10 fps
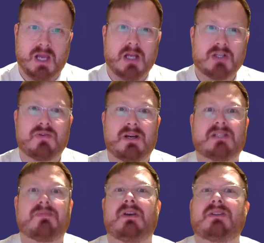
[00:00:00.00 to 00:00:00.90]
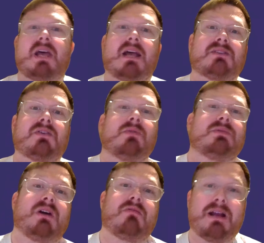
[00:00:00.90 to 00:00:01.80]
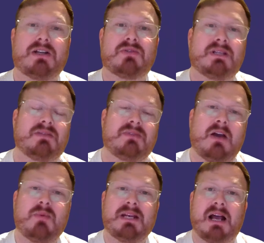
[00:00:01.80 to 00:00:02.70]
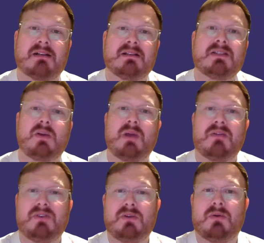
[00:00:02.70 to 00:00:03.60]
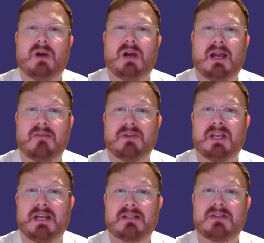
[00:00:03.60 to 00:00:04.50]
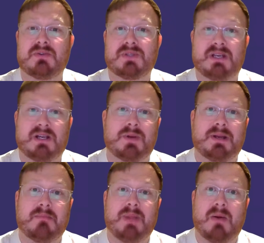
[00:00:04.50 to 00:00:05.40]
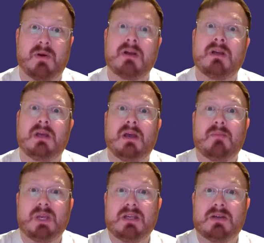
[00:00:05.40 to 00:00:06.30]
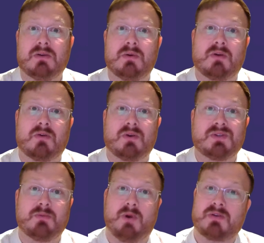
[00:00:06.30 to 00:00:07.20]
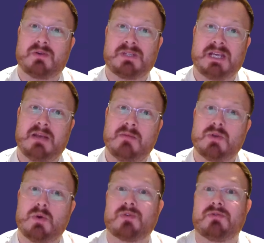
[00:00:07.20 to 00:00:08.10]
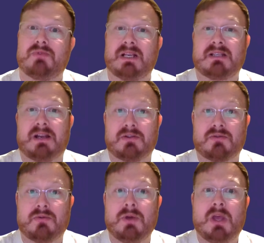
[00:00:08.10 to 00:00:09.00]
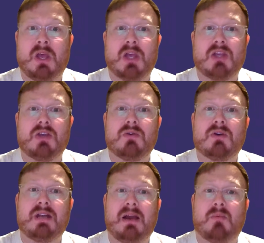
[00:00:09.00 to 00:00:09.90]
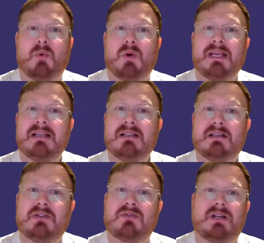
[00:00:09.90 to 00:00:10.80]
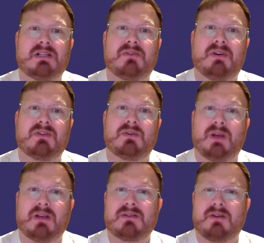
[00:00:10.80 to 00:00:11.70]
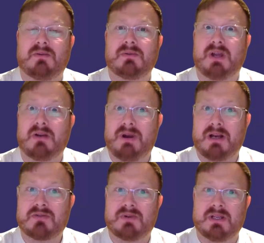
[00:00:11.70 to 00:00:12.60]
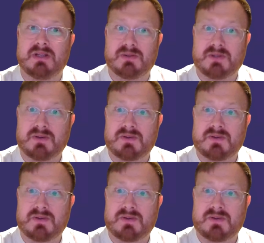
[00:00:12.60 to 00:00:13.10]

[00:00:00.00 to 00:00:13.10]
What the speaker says: Transfers to external directories have now been added. So if you have connected your CXone Mpower BU across to Microsoft Teams or to Ring Central, you can now more easily transfer to external directory users.